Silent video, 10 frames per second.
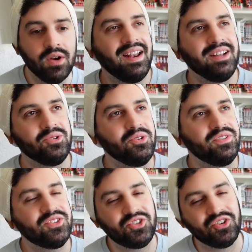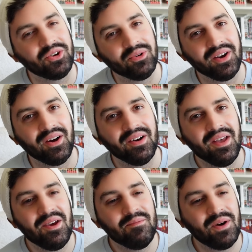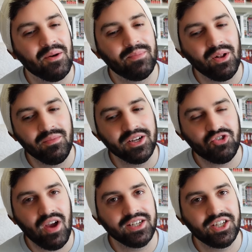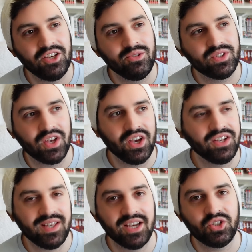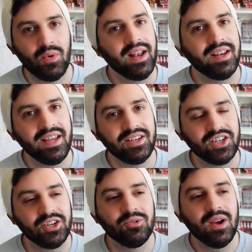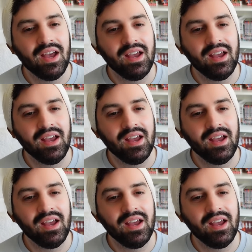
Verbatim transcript: And I don't know if it's true or not, but Bulma trying to use her sexuality to